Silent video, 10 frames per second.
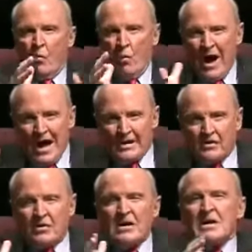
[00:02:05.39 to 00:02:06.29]

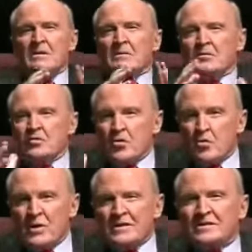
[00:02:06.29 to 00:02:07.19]
Wider,
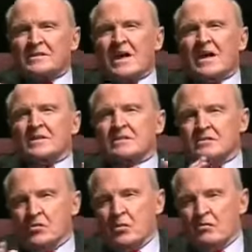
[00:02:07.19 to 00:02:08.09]
new
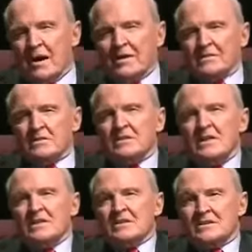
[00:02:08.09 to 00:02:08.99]
insights, new horizons.
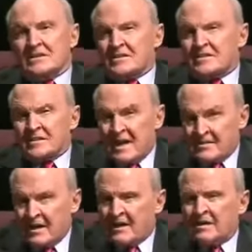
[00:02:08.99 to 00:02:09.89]

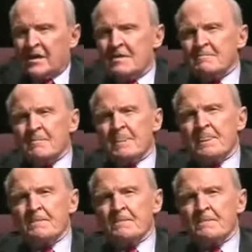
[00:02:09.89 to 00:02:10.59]
Secondly,